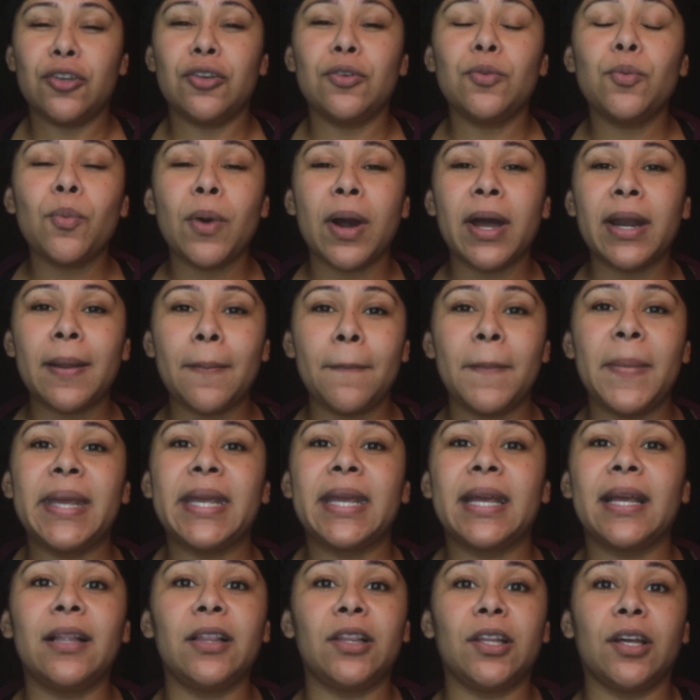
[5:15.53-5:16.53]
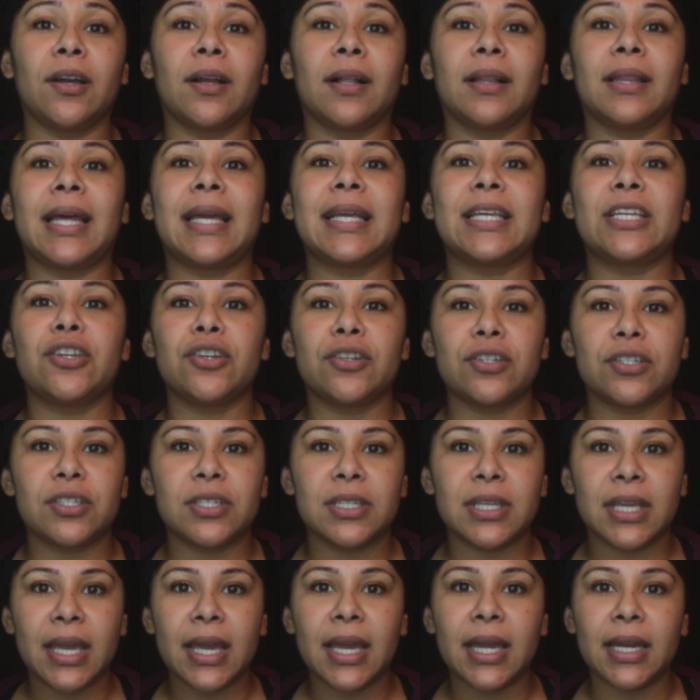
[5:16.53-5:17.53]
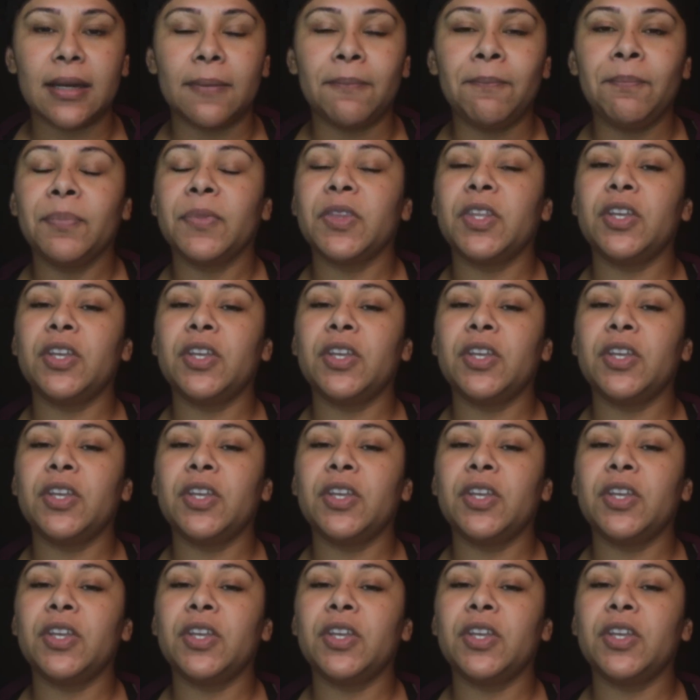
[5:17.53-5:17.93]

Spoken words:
You want to make it look like your skin.